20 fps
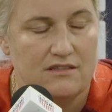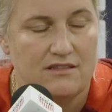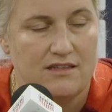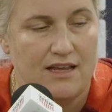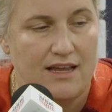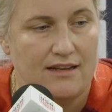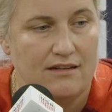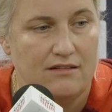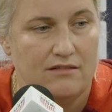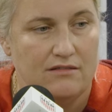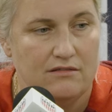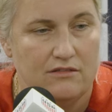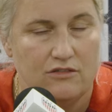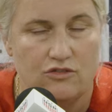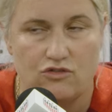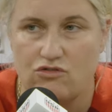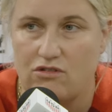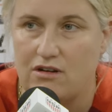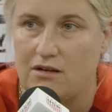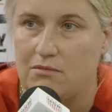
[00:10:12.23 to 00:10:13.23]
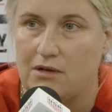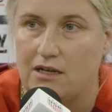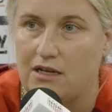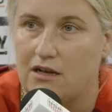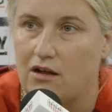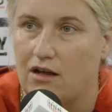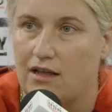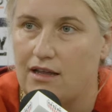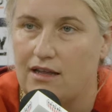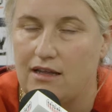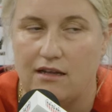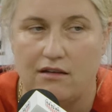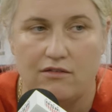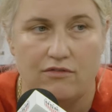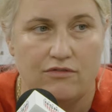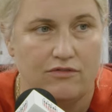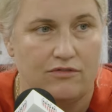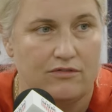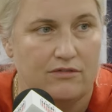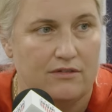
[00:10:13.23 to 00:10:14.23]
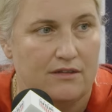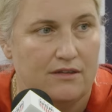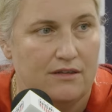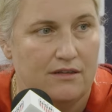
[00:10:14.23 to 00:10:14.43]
said, extremely naive,